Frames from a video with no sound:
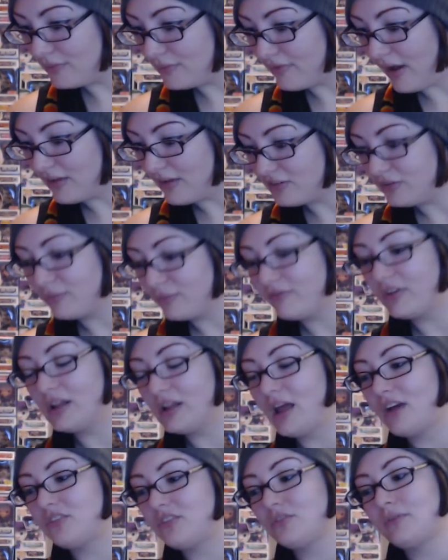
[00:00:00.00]
got some
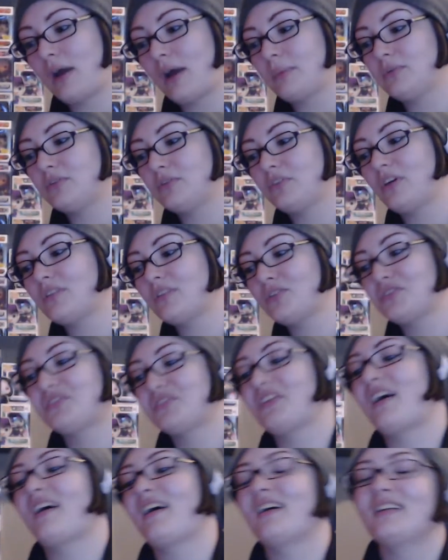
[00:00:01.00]
velociraptors on your
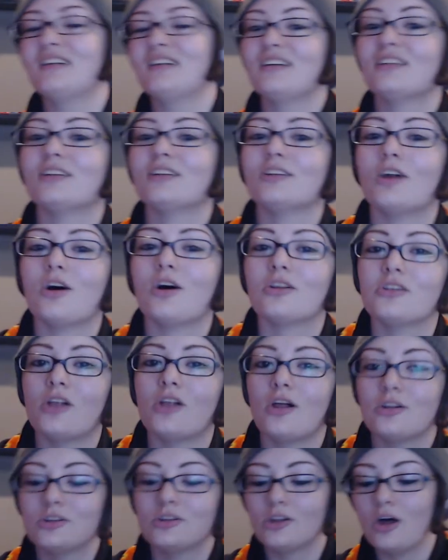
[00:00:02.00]
side. Loh,
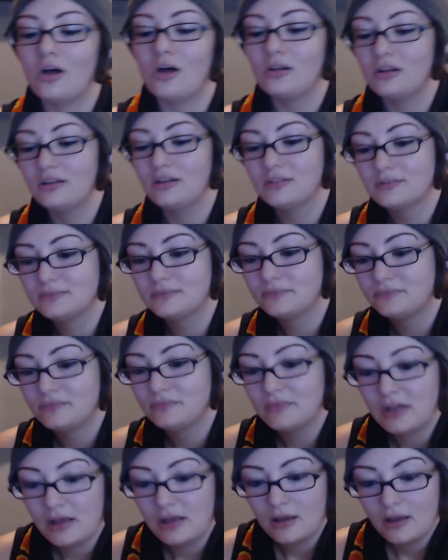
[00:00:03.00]
loh, loh.
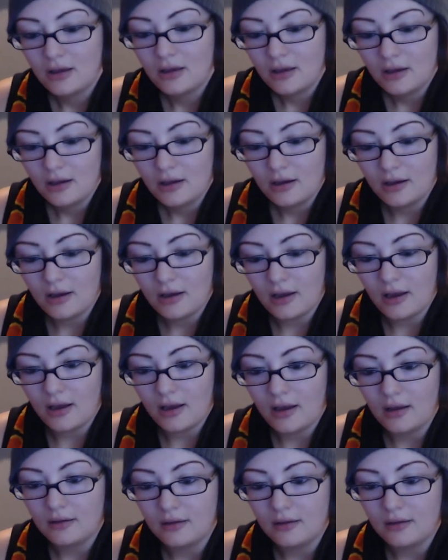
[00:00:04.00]
Uh,